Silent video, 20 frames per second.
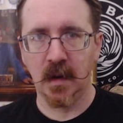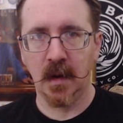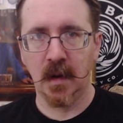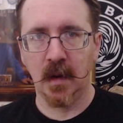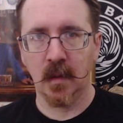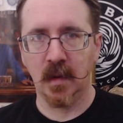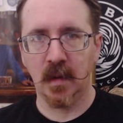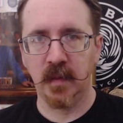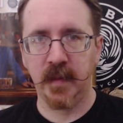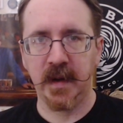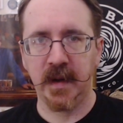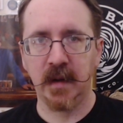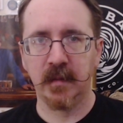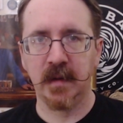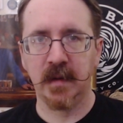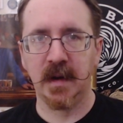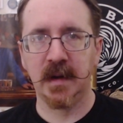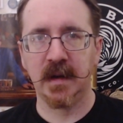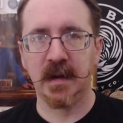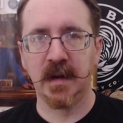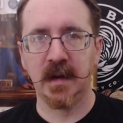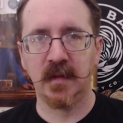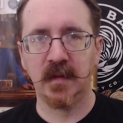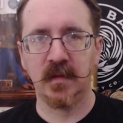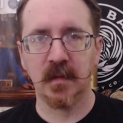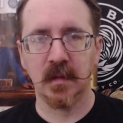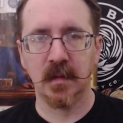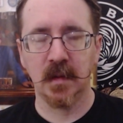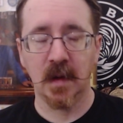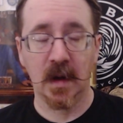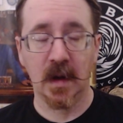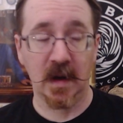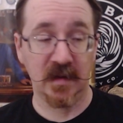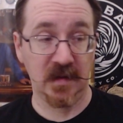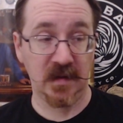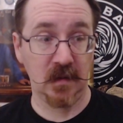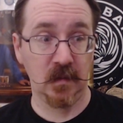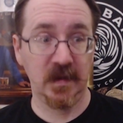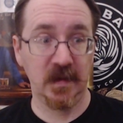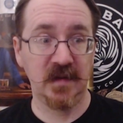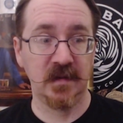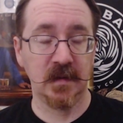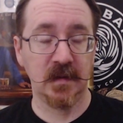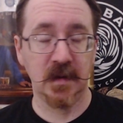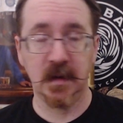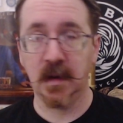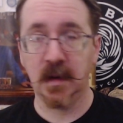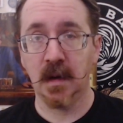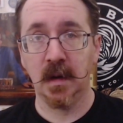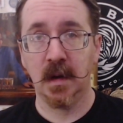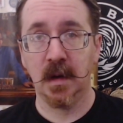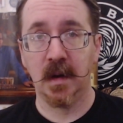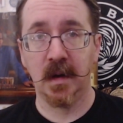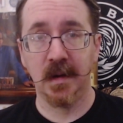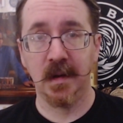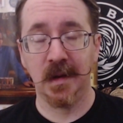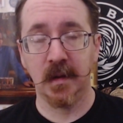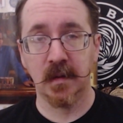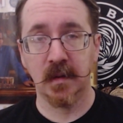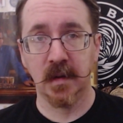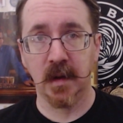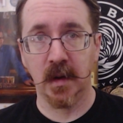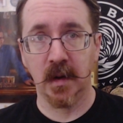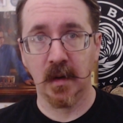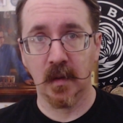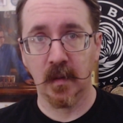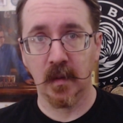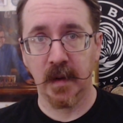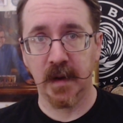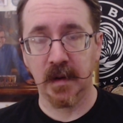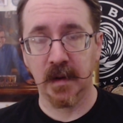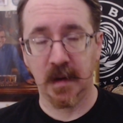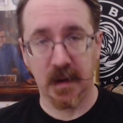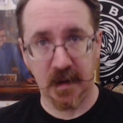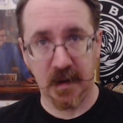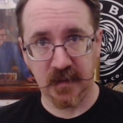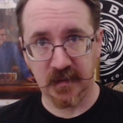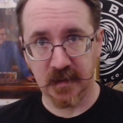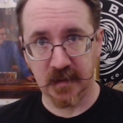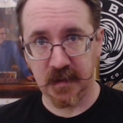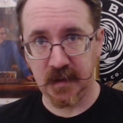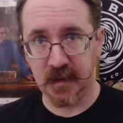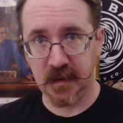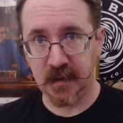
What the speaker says: with pancreatic cancer. I say recently, a year ago. And honestly,